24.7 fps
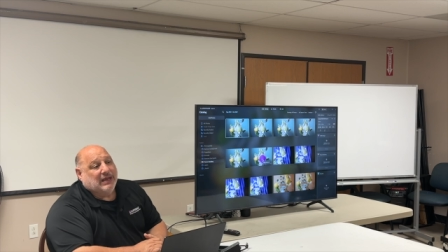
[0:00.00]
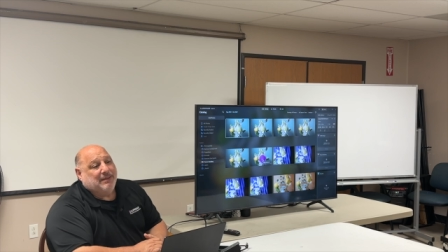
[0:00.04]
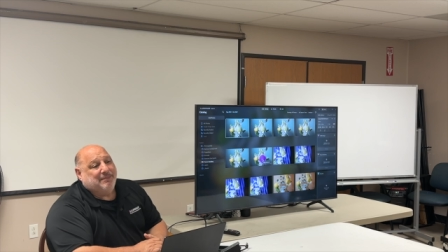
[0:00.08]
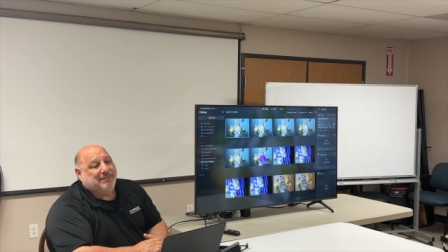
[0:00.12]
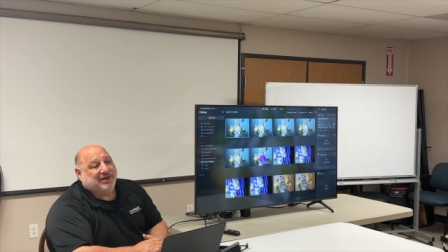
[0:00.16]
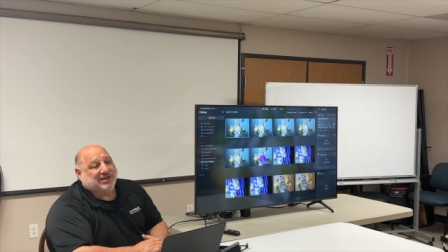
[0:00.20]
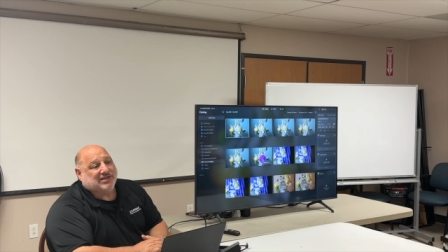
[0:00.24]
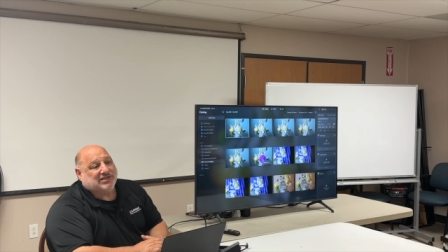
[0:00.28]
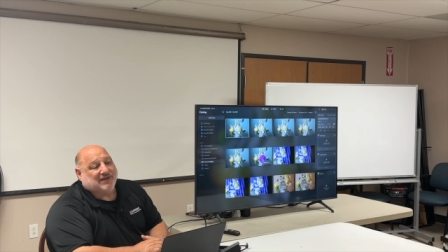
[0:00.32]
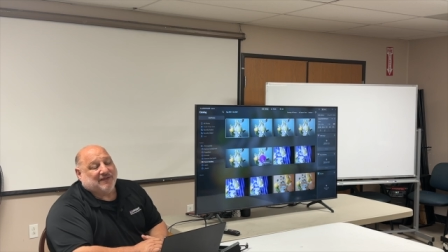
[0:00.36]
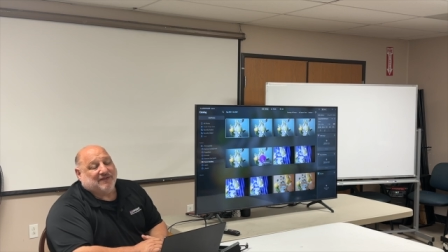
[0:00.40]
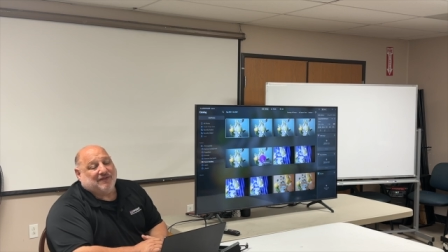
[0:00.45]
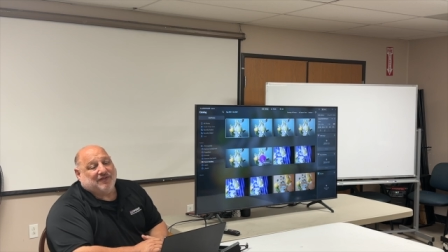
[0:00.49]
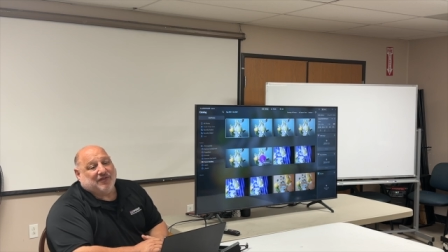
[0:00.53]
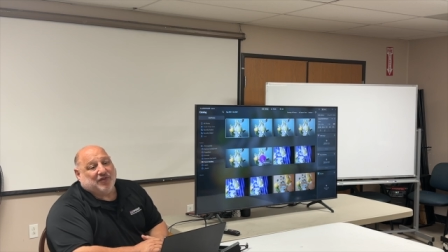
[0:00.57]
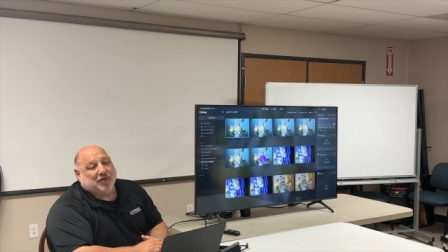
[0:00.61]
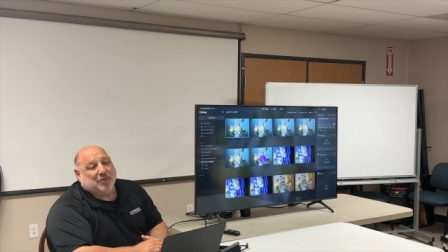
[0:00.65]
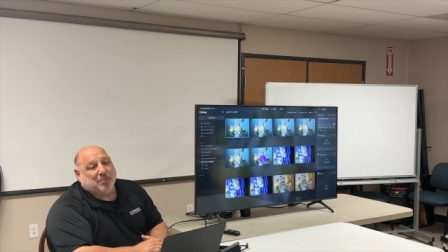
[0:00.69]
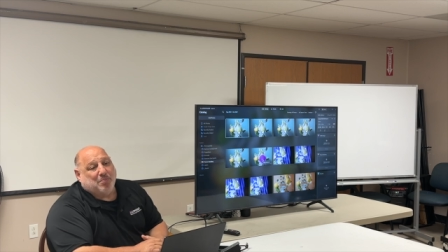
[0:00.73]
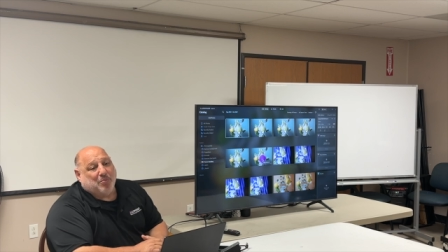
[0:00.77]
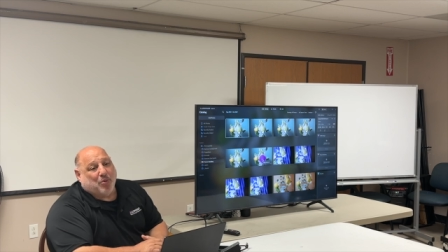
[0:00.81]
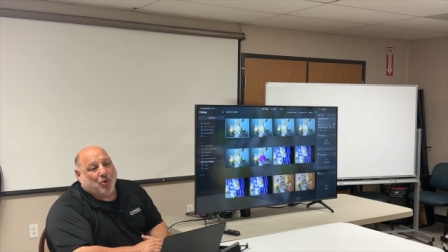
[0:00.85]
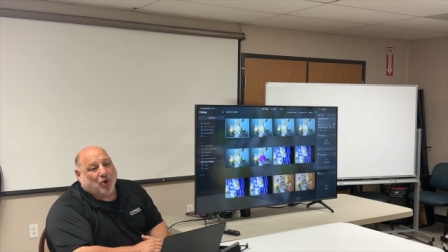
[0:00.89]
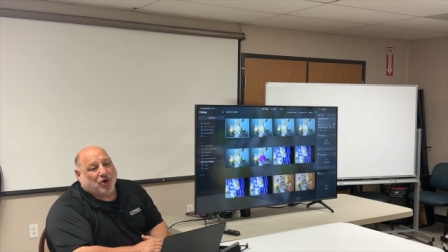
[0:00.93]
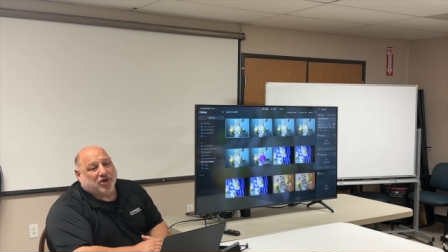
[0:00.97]
because the
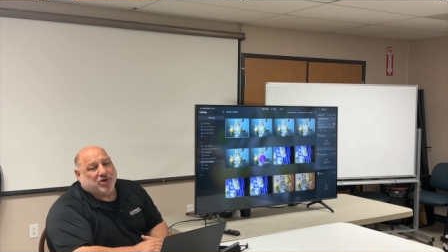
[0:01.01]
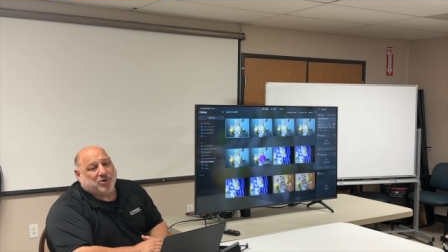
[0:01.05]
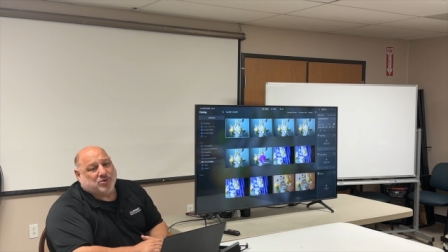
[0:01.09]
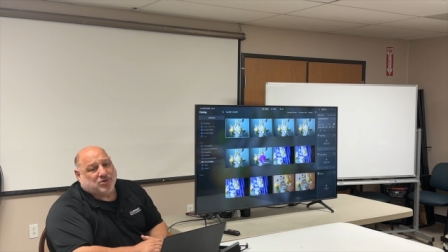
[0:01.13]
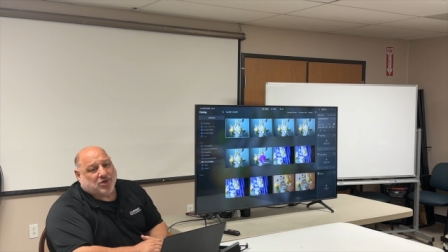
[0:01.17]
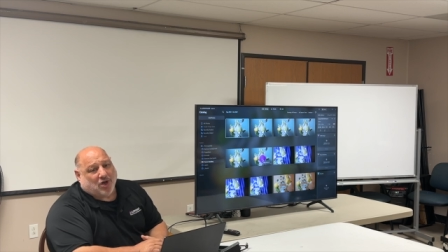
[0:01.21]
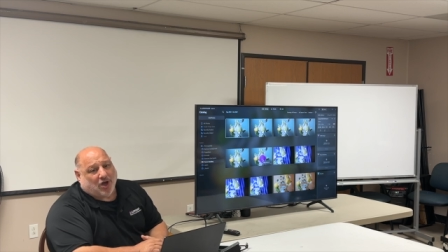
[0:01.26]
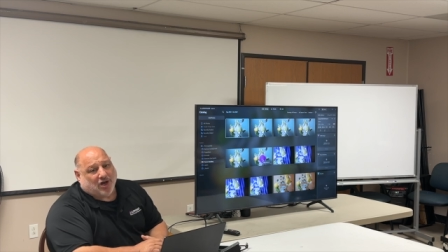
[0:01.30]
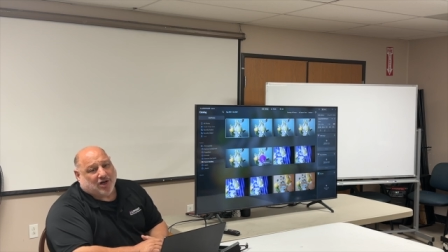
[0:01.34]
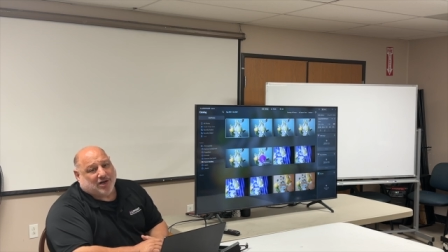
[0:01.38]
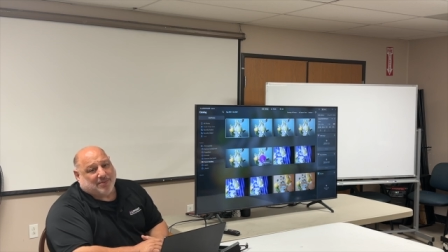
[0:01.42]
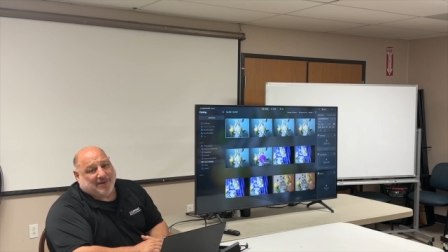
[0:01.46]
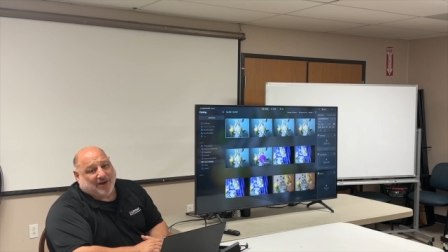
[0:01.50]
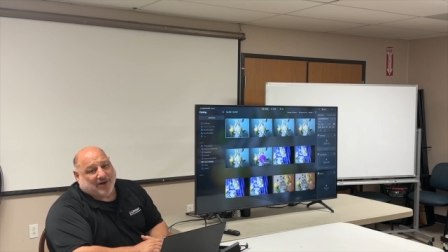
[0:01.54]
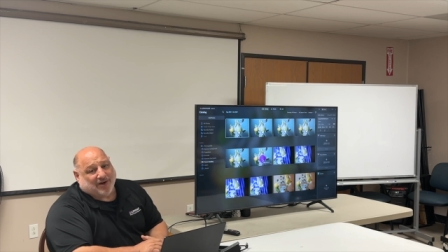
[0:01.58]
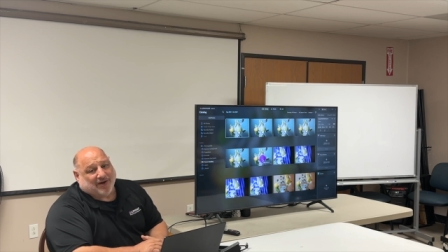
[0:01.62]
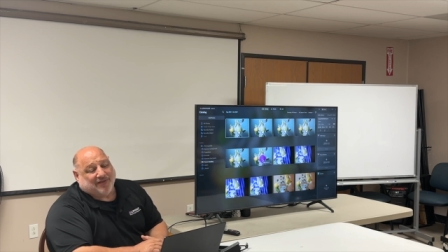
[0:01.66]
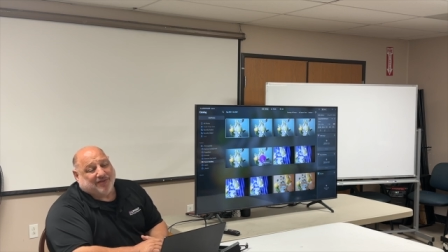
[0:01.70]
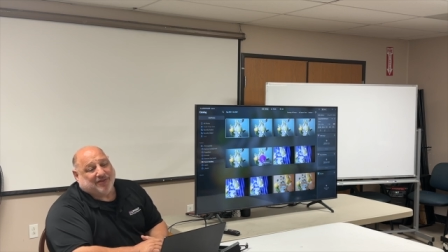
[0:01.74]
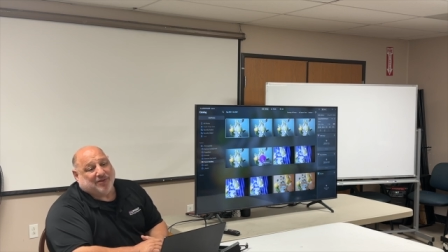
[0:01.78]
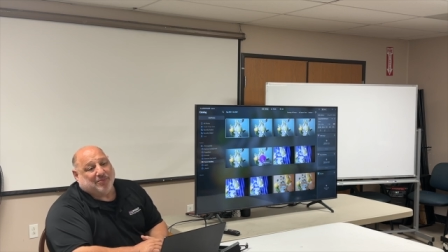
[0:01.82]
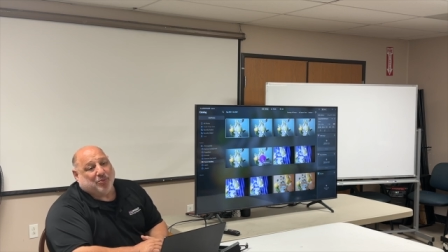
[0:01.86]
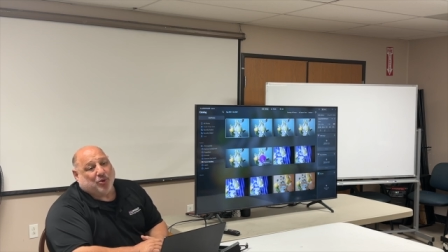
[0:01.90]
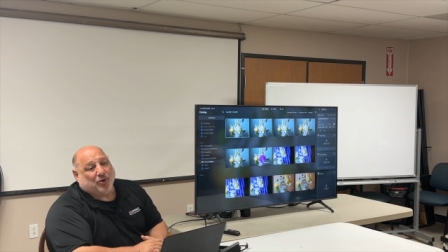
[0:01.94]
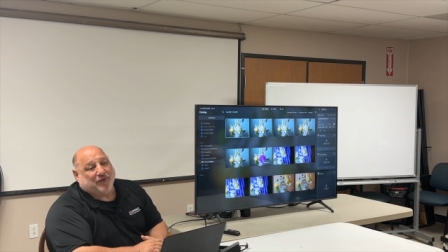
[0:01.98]
more you talk about
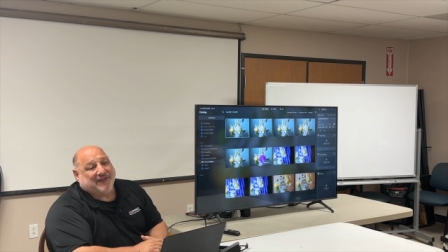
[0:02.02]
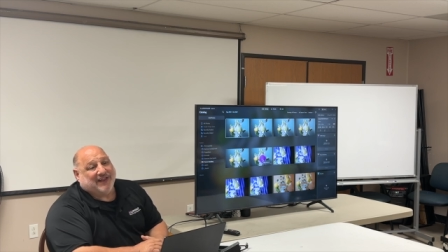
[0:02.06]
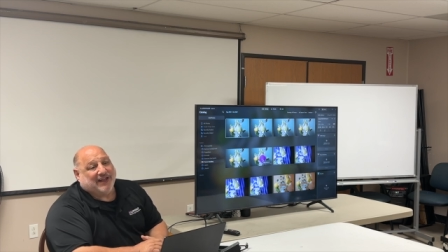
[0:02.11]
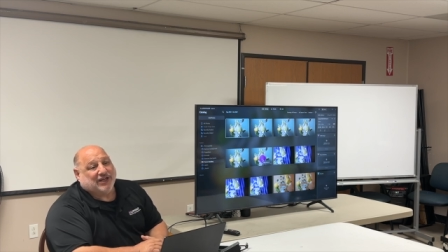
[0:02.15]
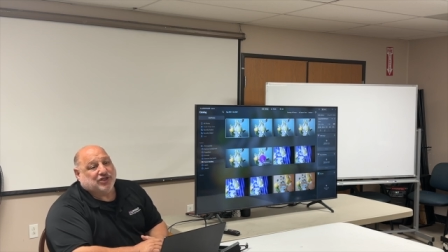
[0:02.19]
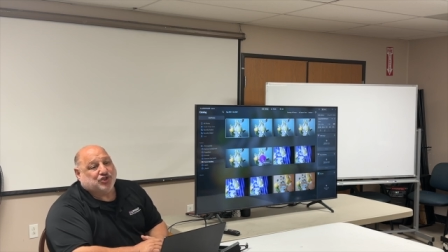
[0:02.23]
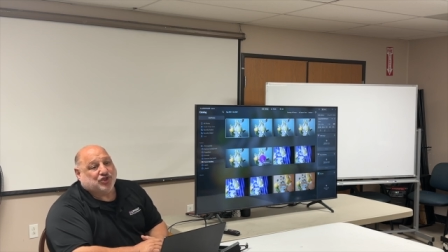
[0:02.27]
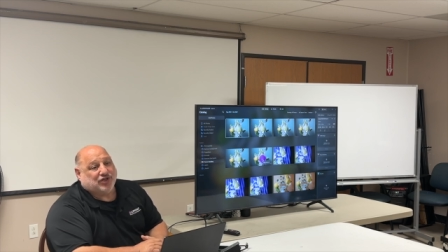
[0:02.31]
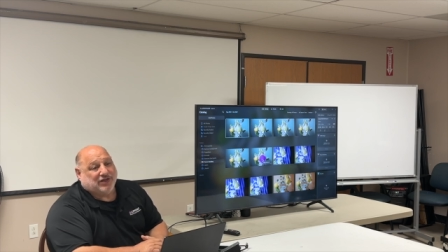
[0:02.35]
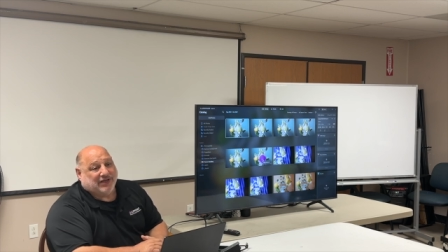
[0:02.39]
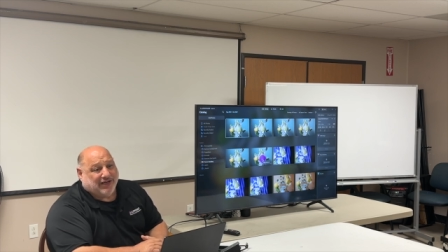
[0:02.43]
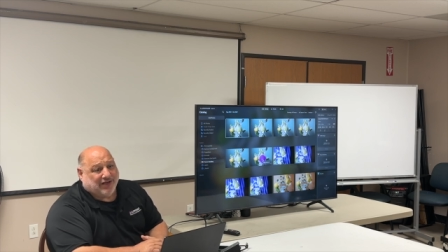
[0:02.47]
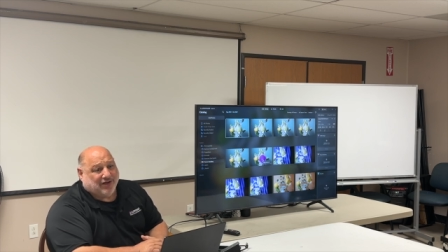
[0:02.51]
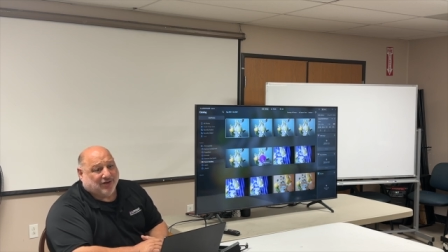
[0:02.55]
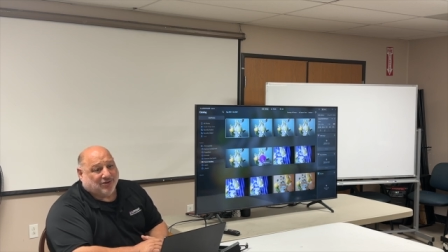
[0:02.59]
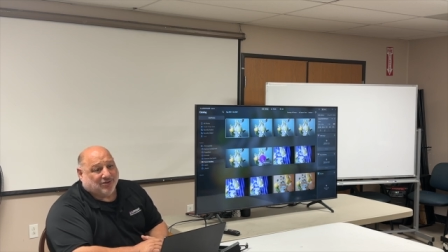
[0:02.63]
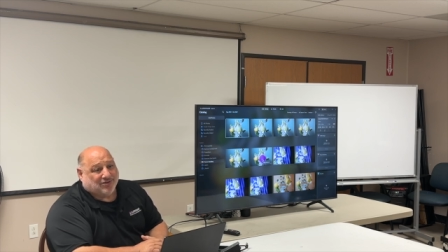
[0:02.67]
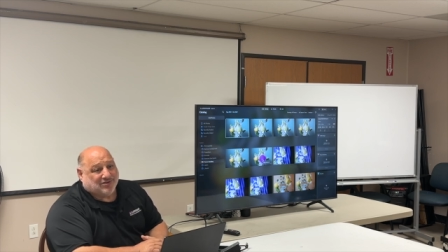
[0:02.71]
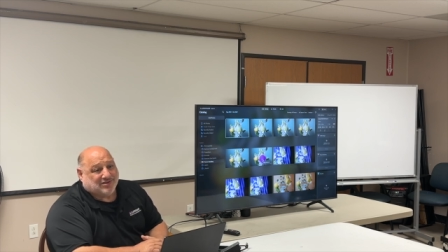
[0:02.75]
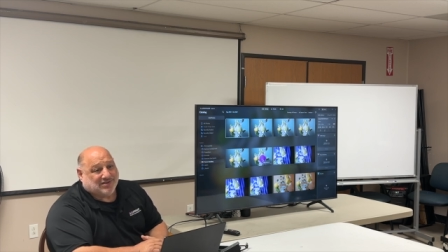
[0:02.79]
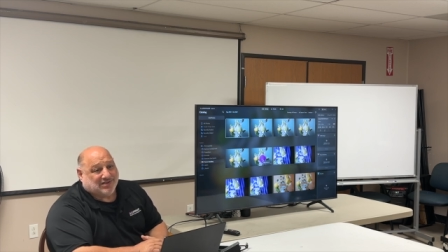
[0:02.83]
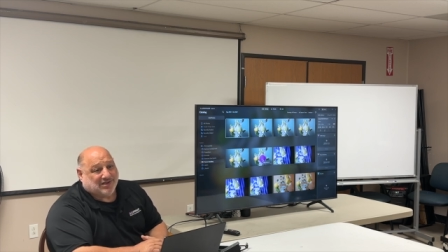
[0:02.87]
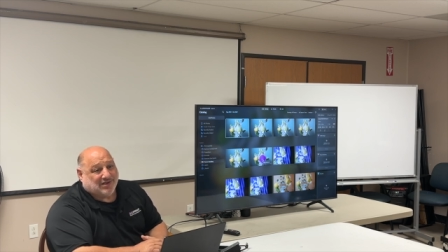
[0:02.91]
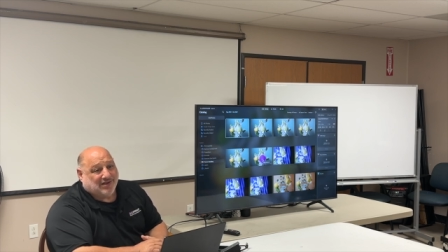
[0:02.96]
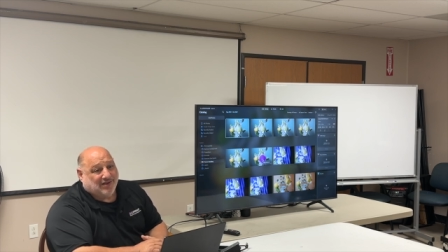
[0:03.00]
it, the more the
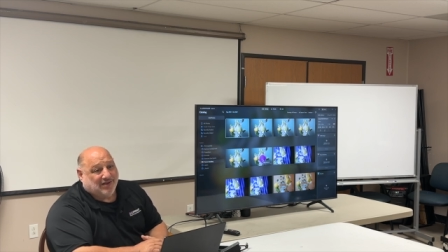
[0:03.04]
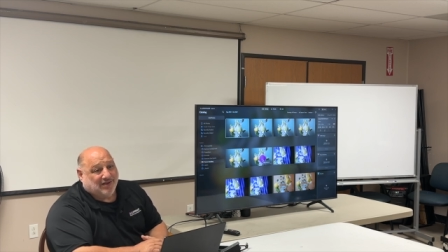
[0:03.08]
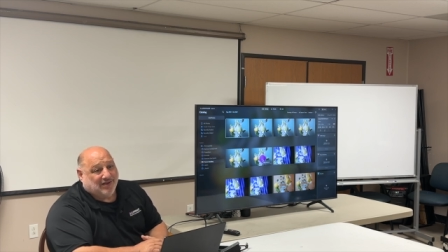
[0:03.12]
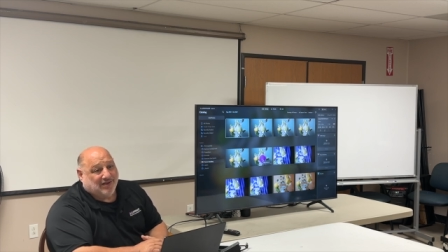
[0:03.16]
engineers